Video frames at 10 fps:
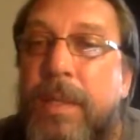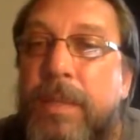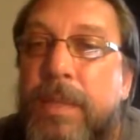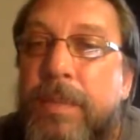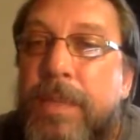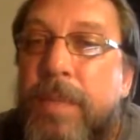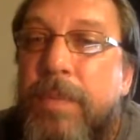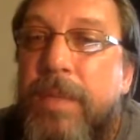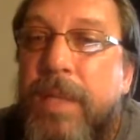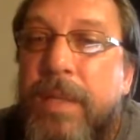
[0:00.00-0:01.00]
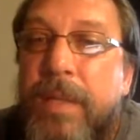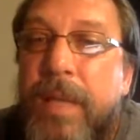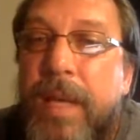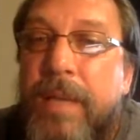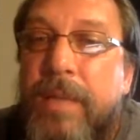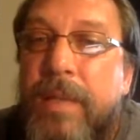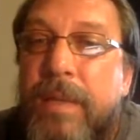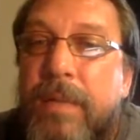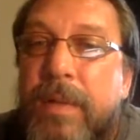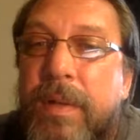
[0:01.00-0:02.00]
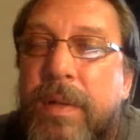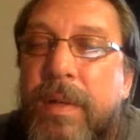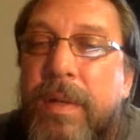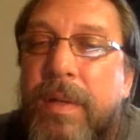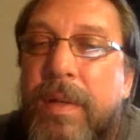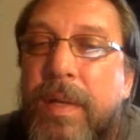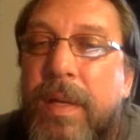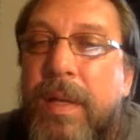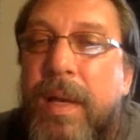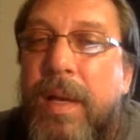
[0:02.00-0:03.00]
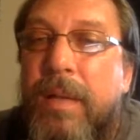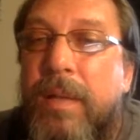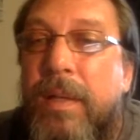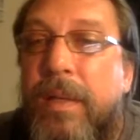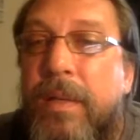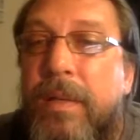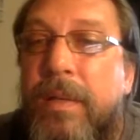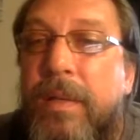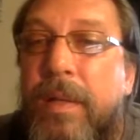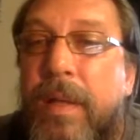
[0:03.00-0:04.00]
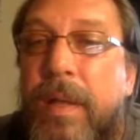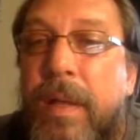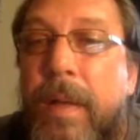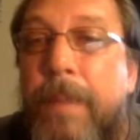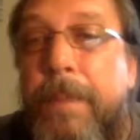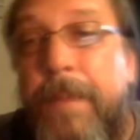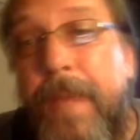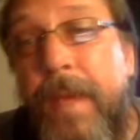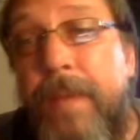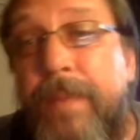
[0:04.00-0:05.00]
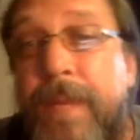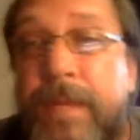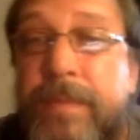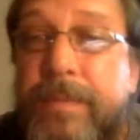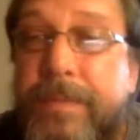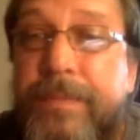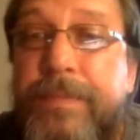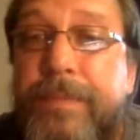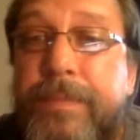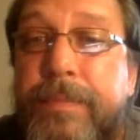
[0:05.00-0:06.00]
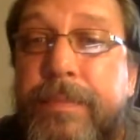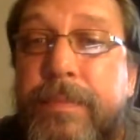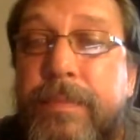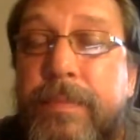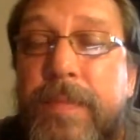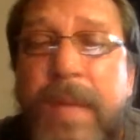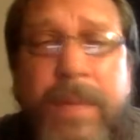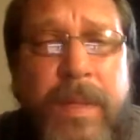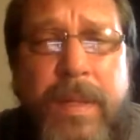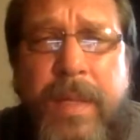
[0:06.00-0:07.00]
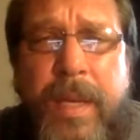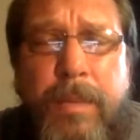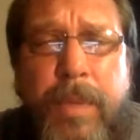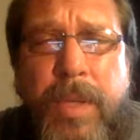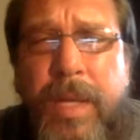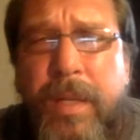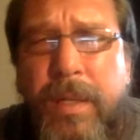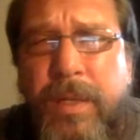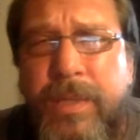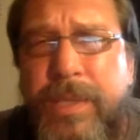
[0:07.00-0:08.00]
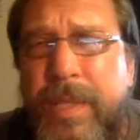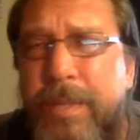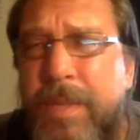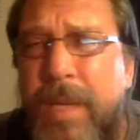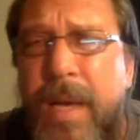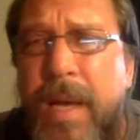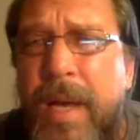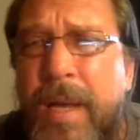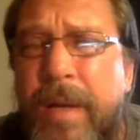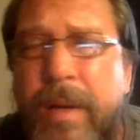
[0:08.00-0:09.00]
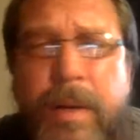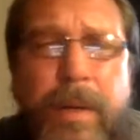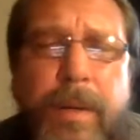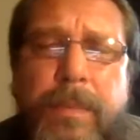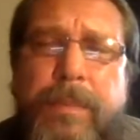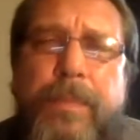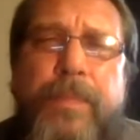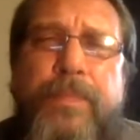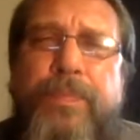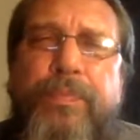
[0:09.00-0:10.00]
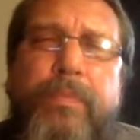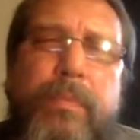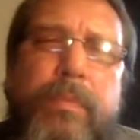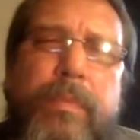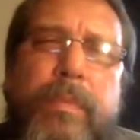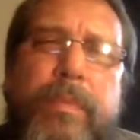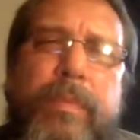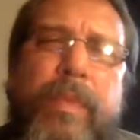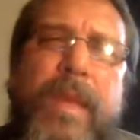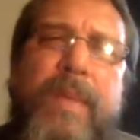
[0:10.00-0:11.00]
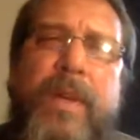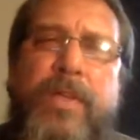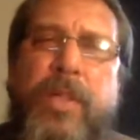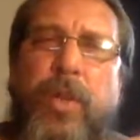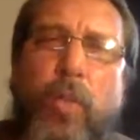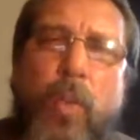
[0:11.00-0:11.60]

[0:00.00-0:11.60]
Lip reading: Some say protect the gas lever on a lighter. Yeah, that definitely thing. Put like a little zip tie or even those little